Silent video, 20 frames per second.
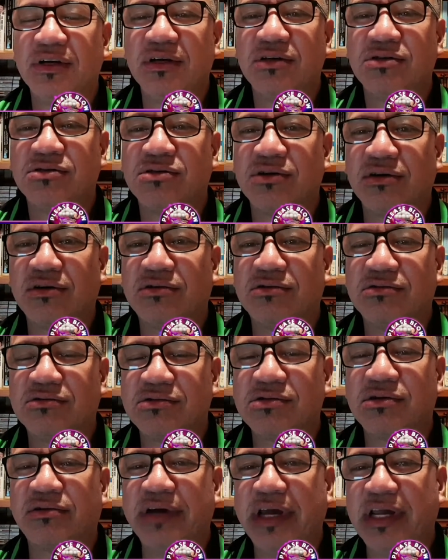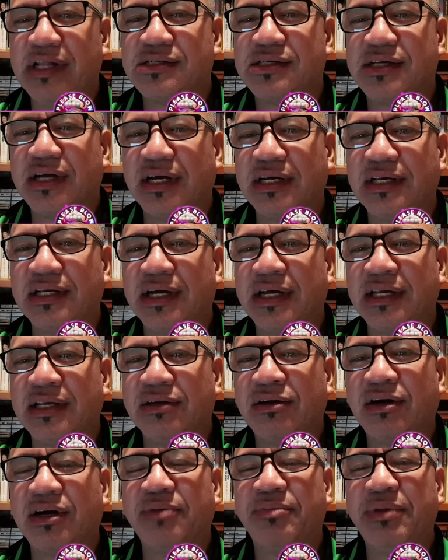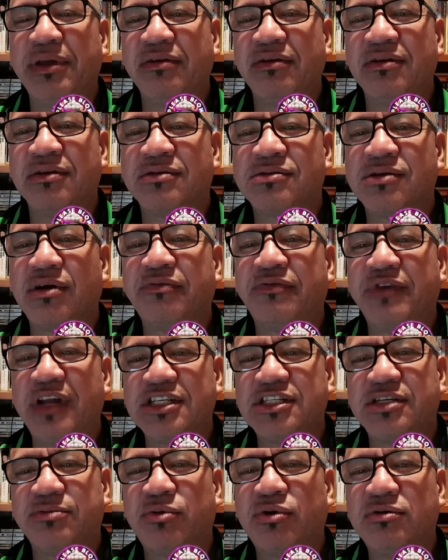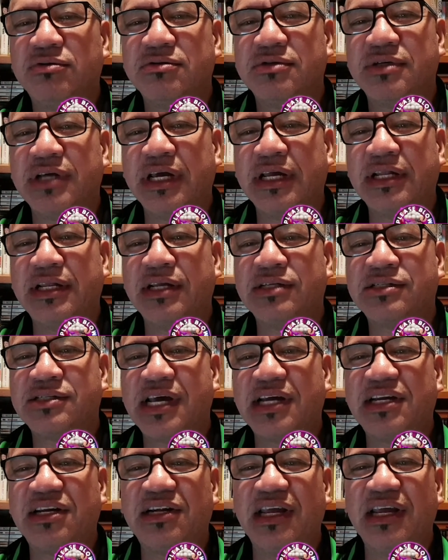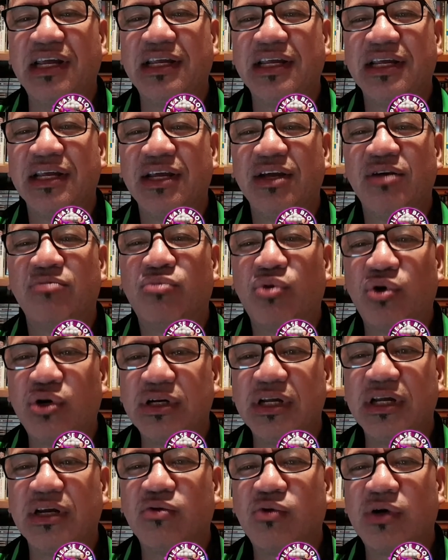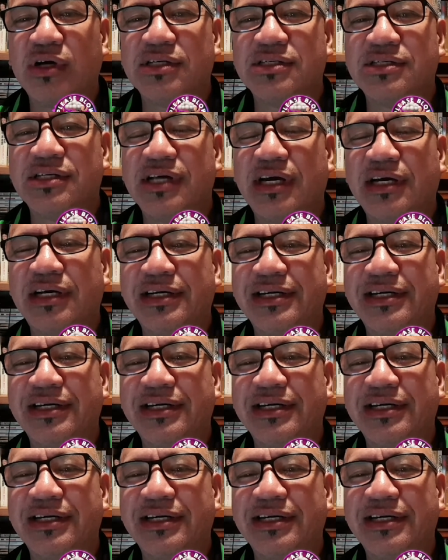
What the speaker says: So hence I gotta be so flexible. And Saturday morning was to